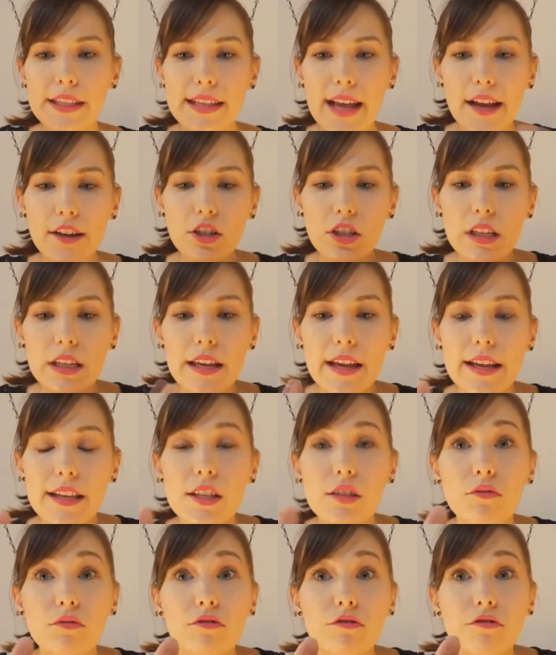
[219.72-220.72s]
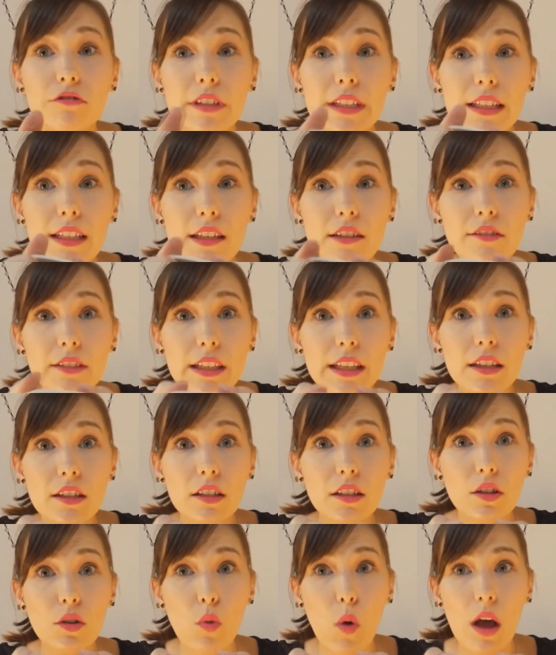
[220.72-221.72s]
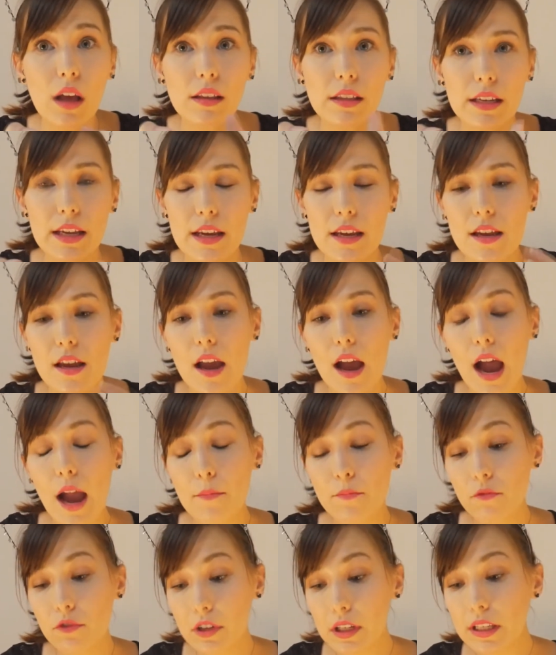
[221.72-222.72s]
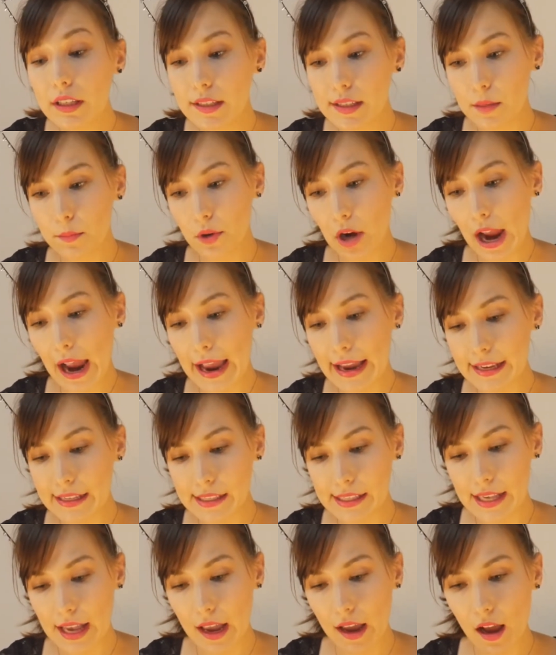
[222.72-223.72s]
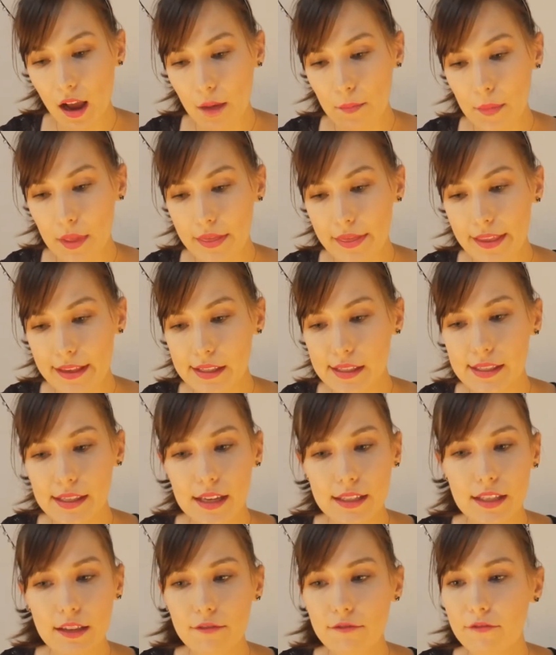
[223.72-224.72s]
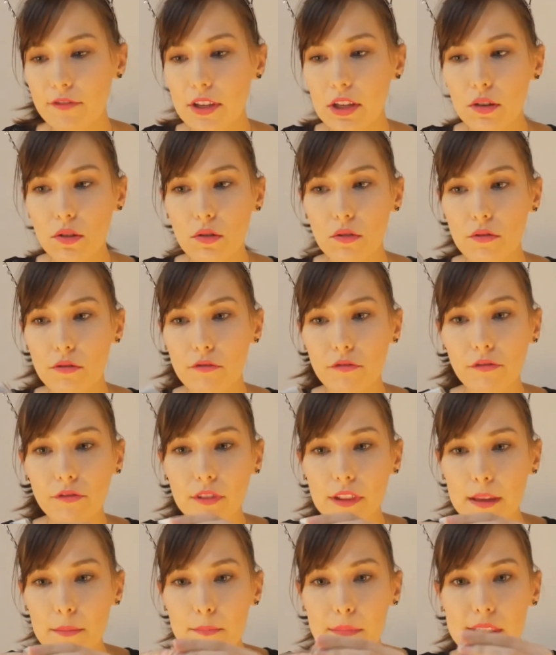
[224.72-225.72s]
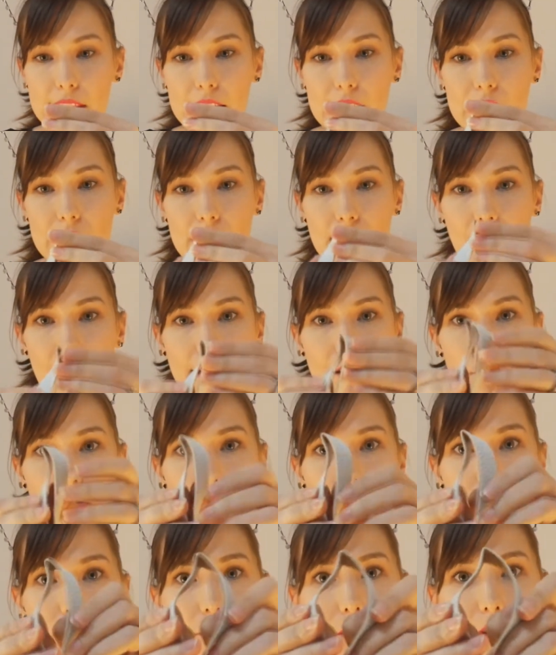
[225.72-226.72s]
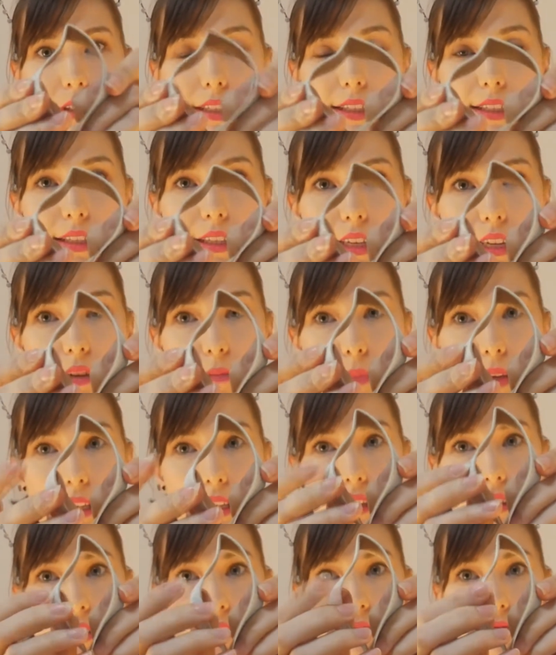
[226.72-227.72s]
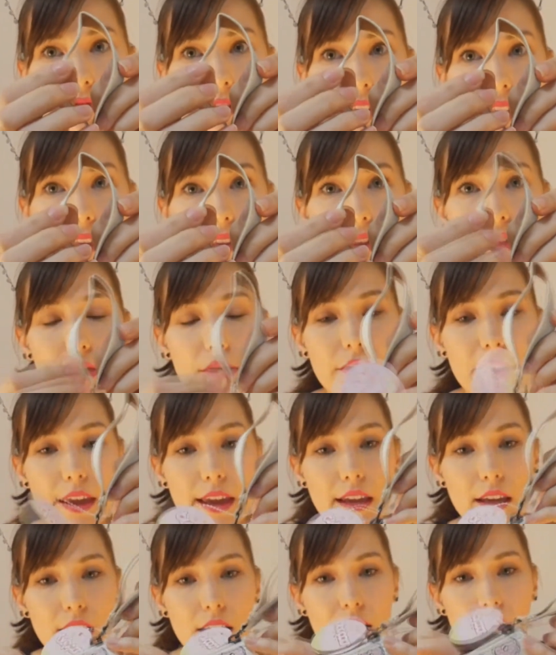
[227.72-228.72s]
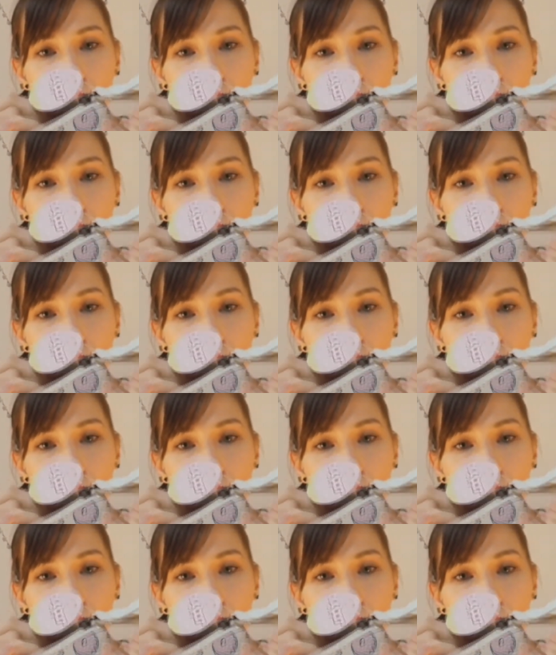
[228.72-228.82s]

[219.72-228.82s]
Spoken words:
It's really, really good quality. I'm really surprised. This doesn't feel flimsy. I don't know if you can see, but it's really thick.